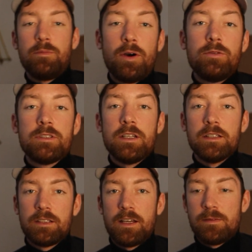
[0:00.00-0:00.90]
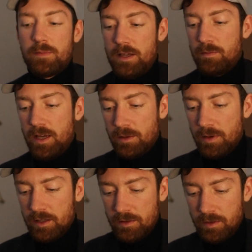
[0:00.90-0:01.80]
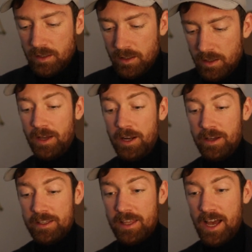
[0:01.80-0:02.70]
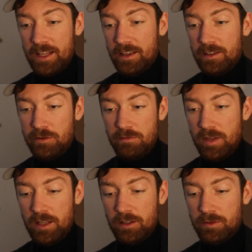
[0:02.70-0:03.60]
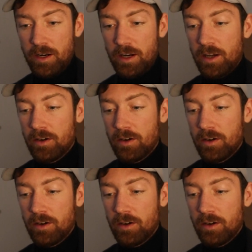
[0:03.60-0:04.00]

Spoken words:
post this and make the best of it. Anyways, that looks ready to